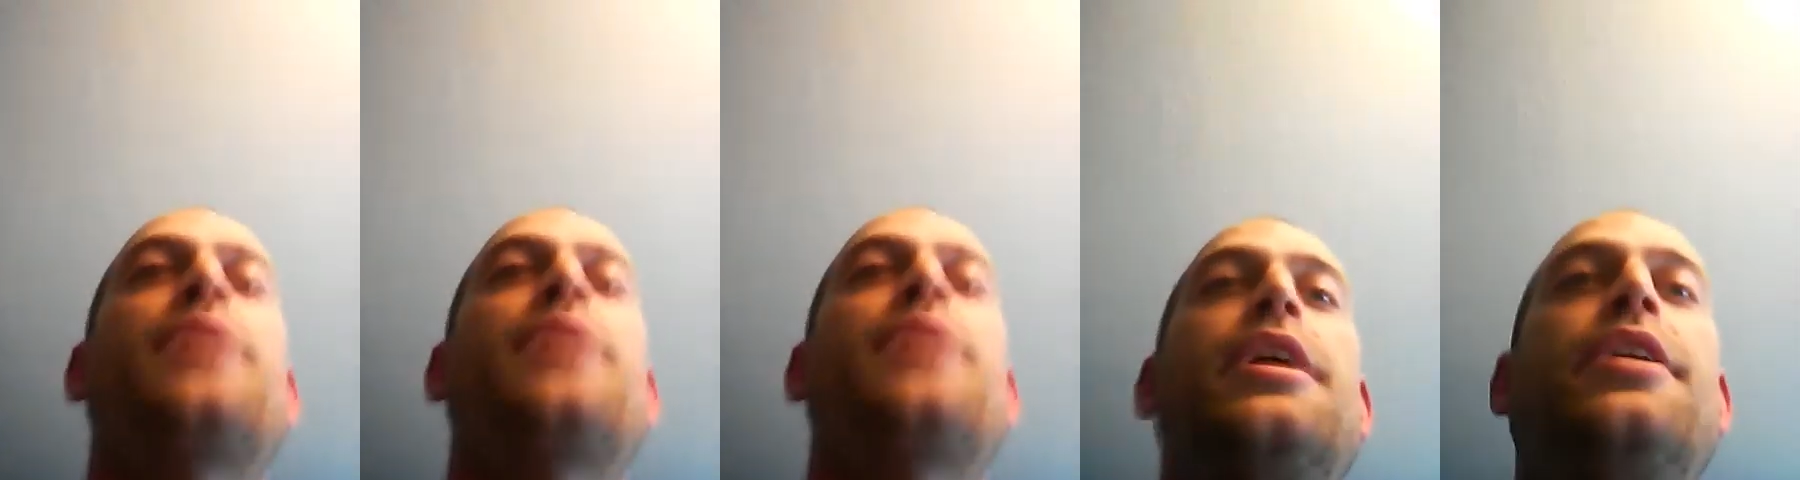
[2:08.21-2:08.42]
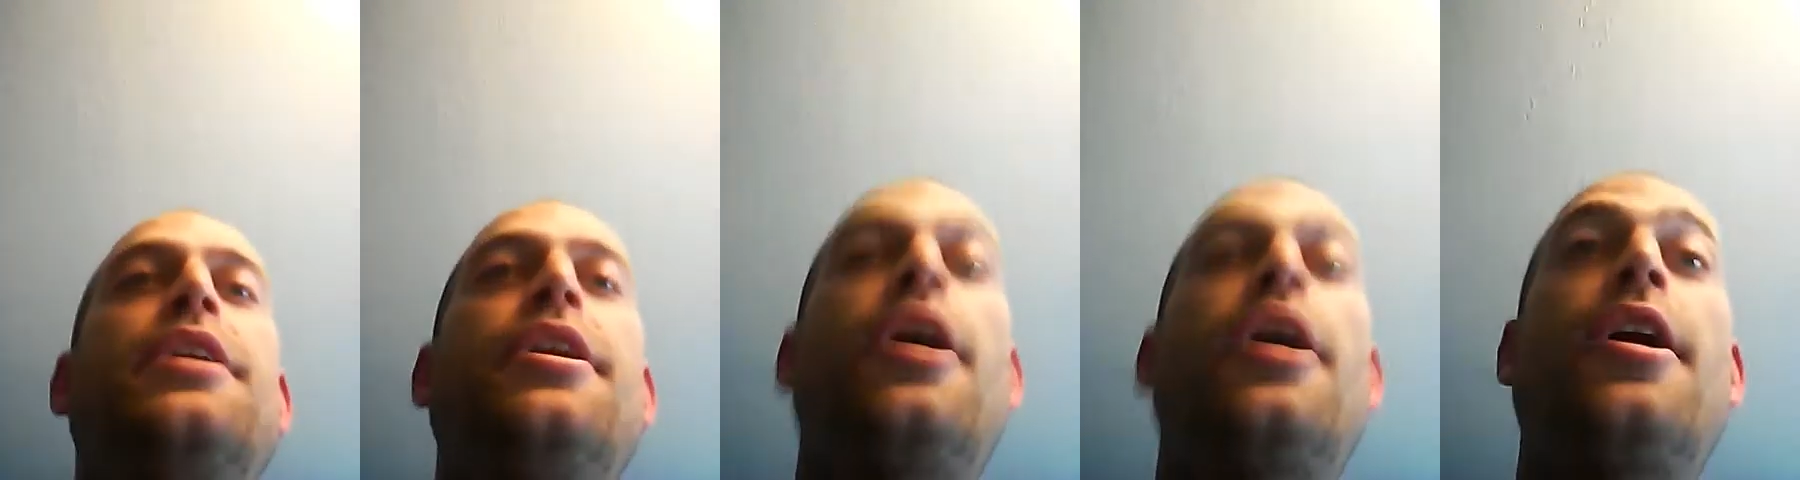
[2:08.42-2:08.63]

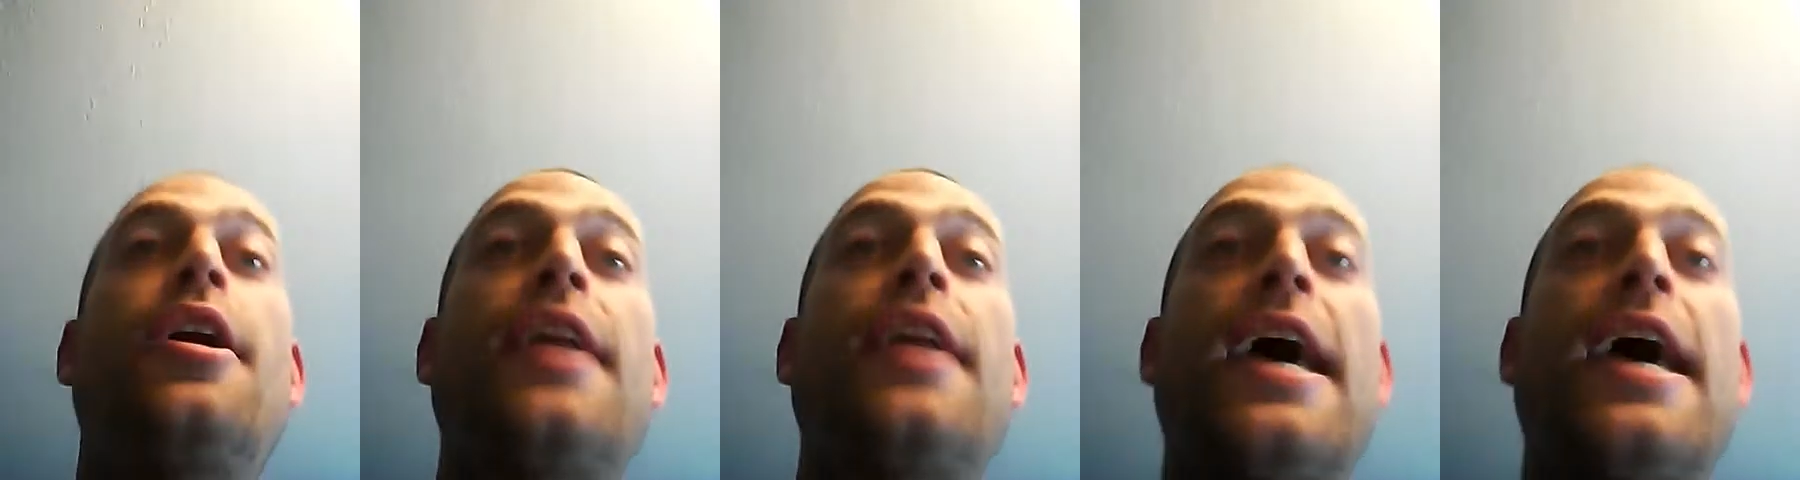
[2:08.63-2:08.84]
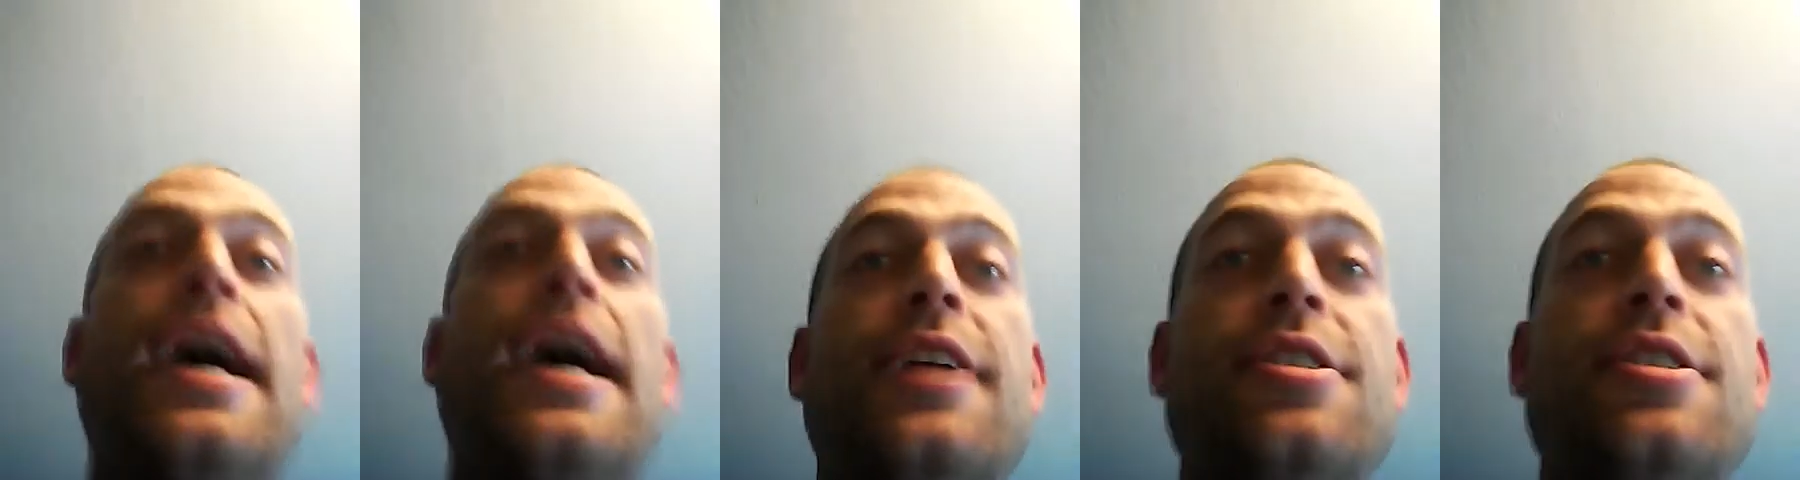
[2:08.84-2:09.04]
and
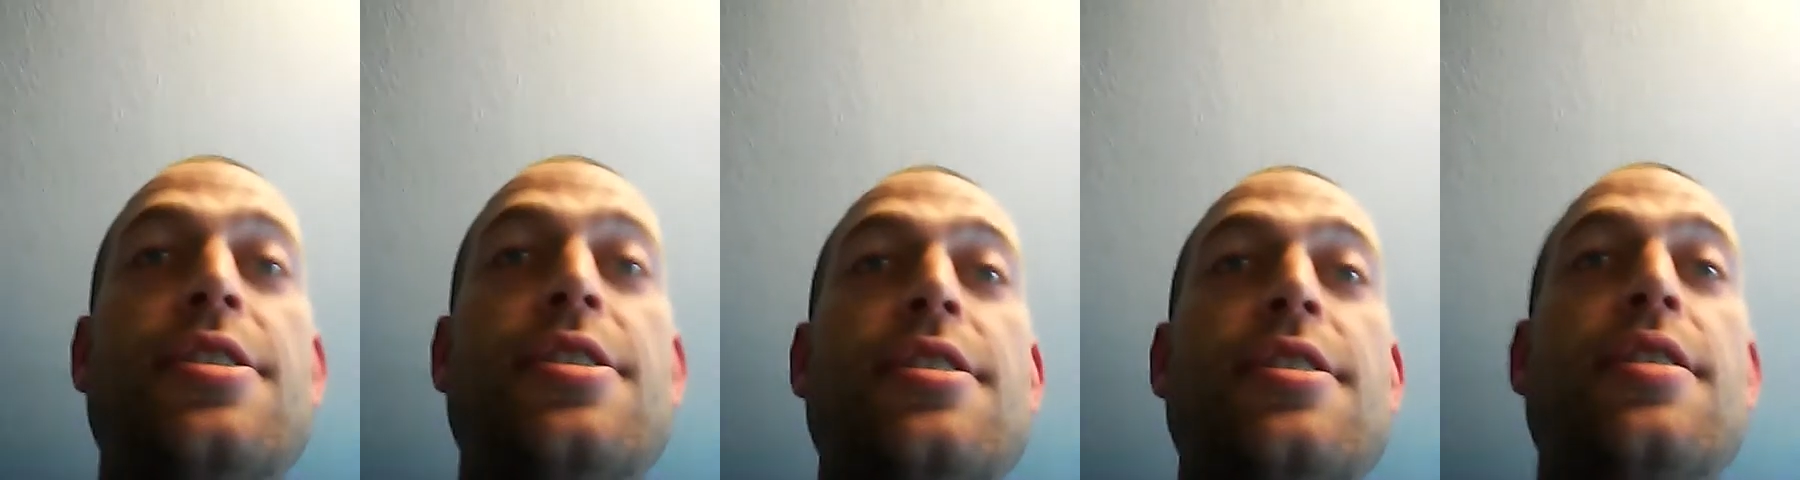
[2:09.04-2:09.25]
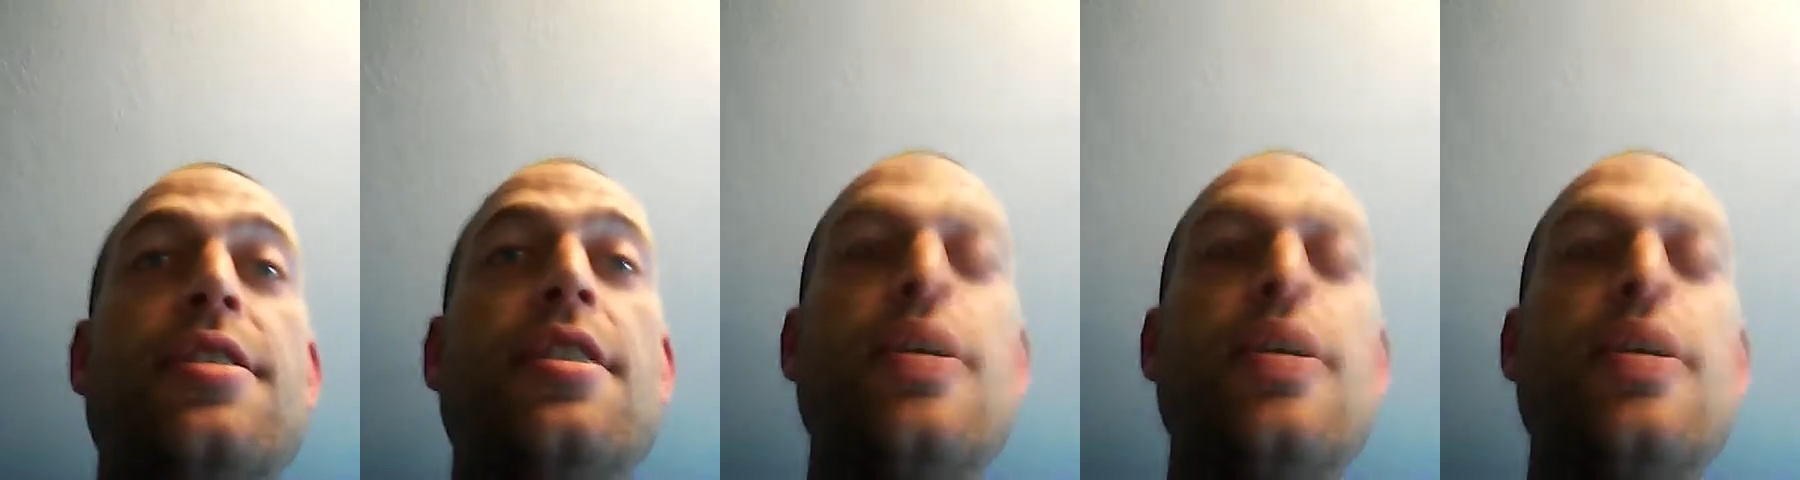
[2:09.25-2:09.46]

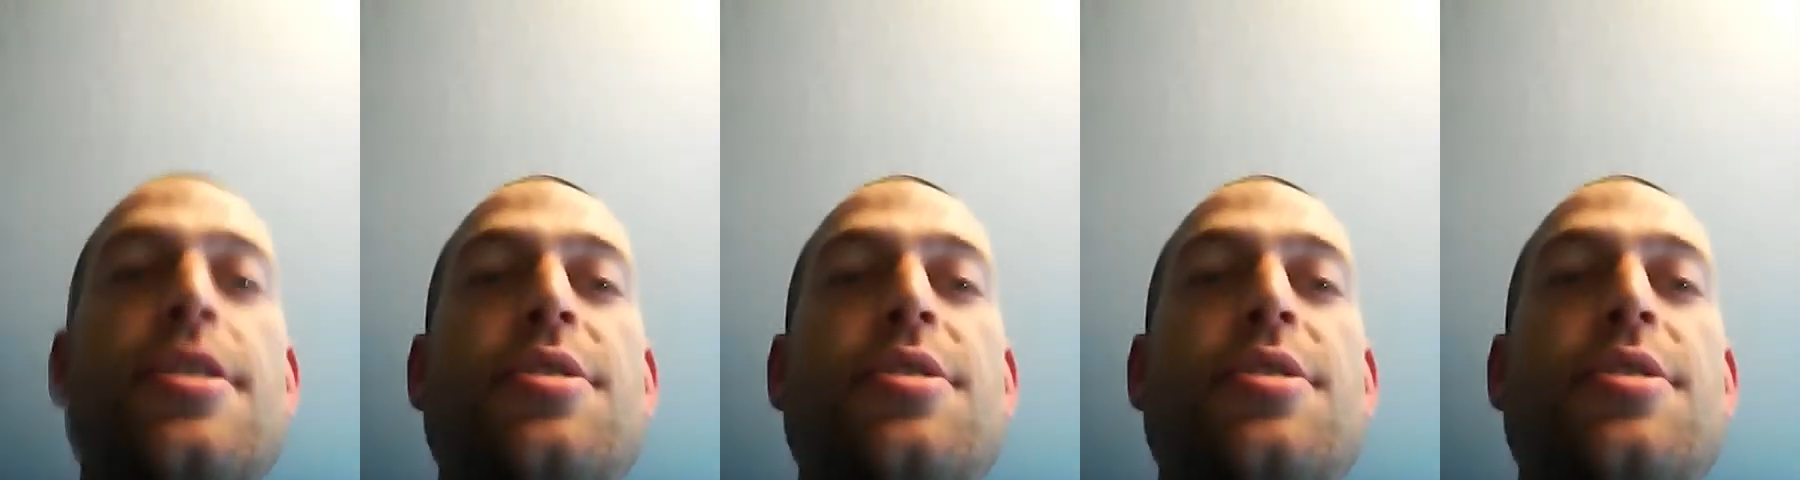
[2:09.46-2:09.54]
non-action